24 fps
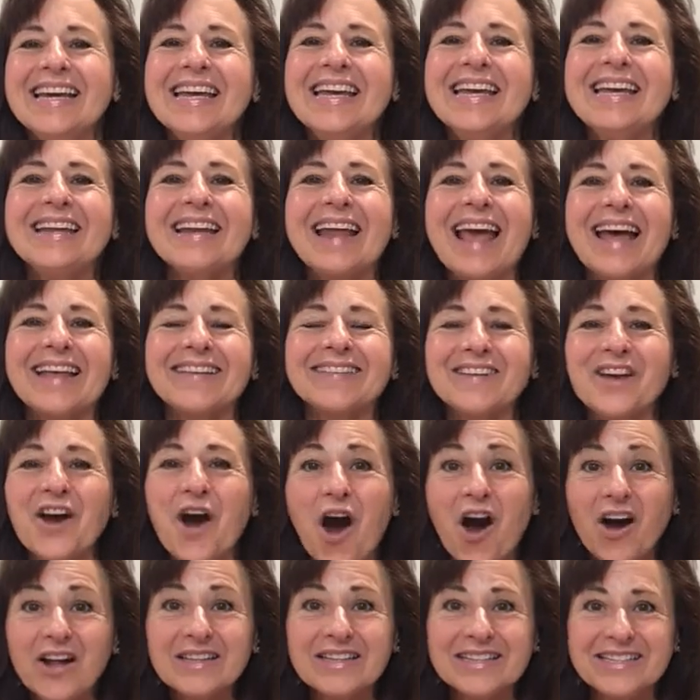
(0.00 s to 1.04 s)
It has
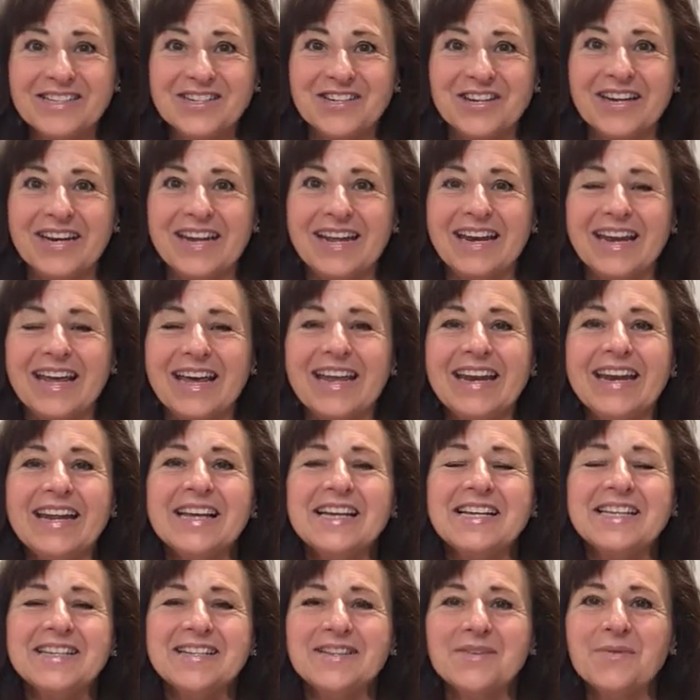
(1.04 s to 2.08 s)
collagen in it.
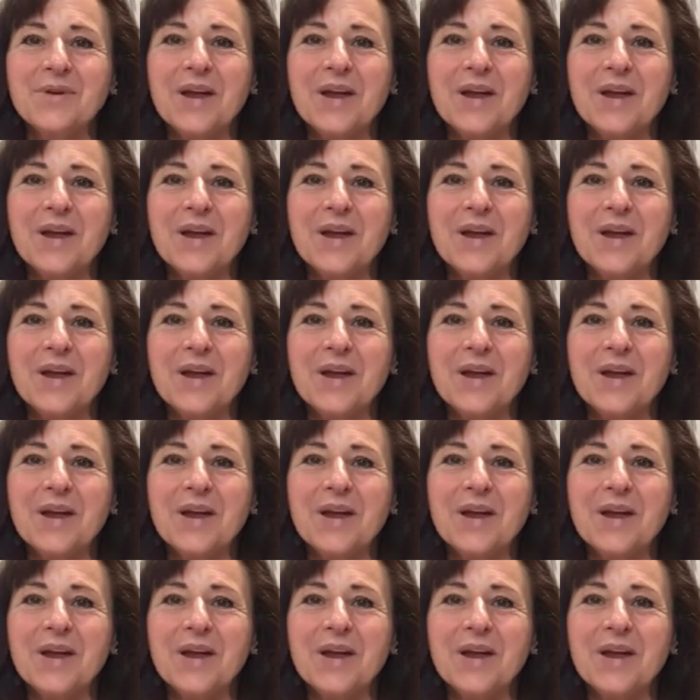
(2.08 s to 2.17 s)
So